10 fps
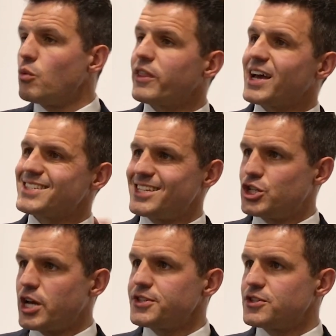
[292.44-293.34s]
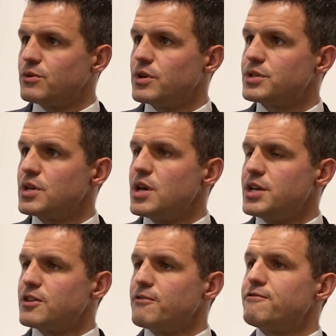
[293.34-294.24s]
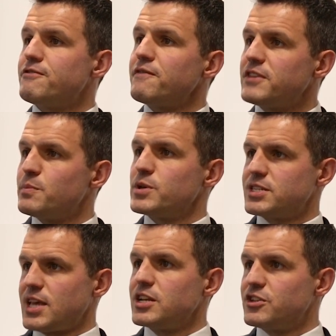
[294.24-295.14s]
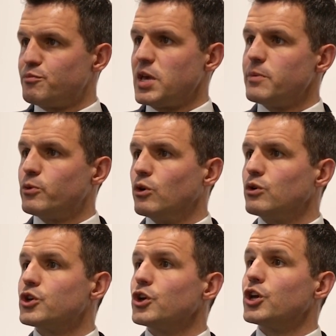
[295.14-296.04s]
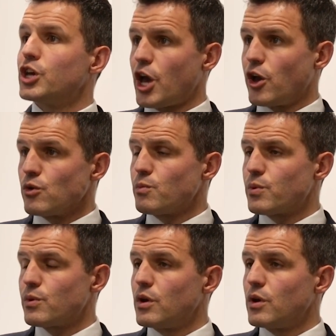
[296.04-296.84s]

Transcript: And what that suggests to us is that 50% of people can cope